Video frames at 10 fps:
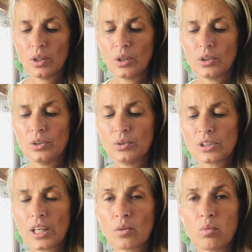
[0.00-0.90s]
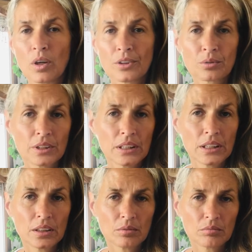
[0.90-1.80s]
you take one
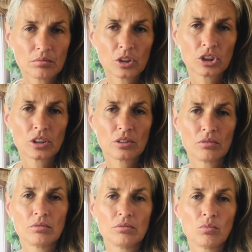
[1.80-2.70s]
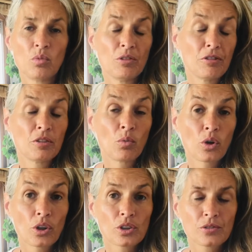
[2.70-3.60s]
reading, if it
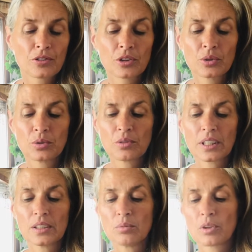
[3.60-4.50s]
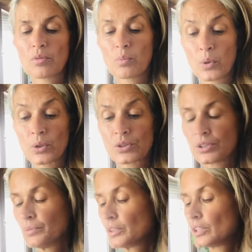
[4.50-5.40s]
works for you, right, with a
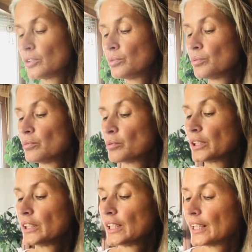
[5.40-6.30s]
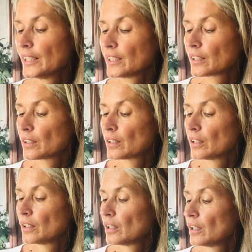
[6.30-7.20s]
person that you really like,
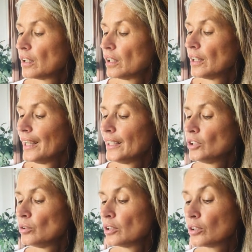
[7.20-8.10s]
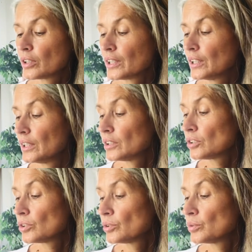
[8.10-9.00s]
and you're looking
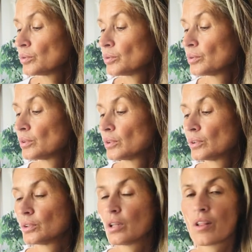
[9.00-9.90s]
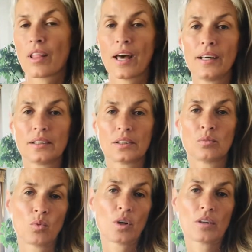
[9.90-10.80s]
into that and
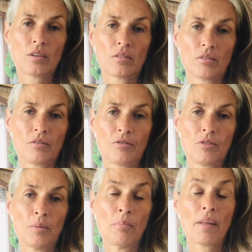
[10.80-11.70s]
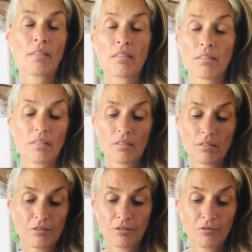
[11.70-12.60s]
work for a month
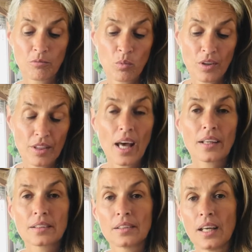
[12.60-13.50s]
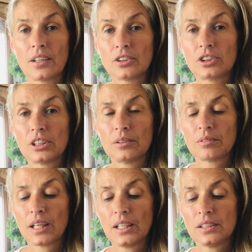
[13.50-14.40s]
with that energy,
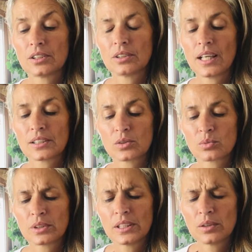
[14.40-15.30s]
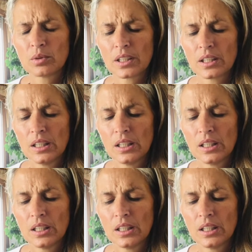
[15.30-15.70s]
right? So that's really what